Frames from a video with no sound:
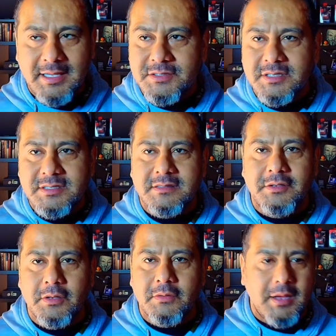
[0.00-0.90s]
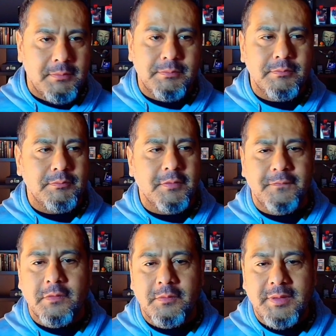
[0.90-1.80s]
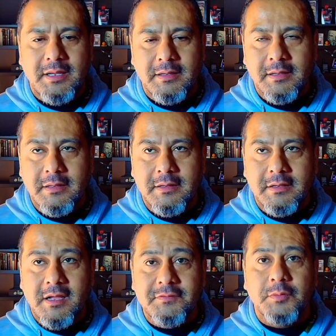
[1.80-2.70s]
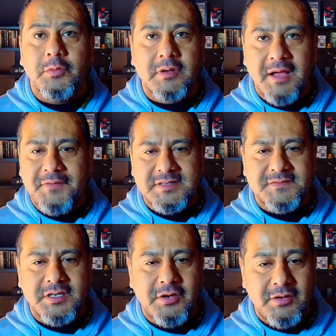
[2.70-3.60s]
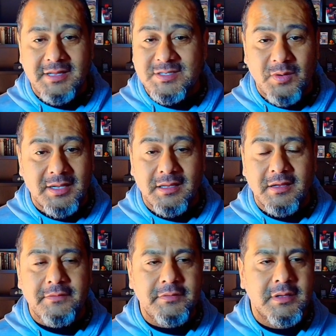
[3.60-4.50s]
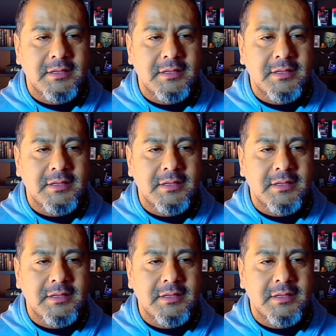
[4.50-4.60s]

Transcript: That's just, you know, I'm preferably comfortable in offensive security. That's what I love.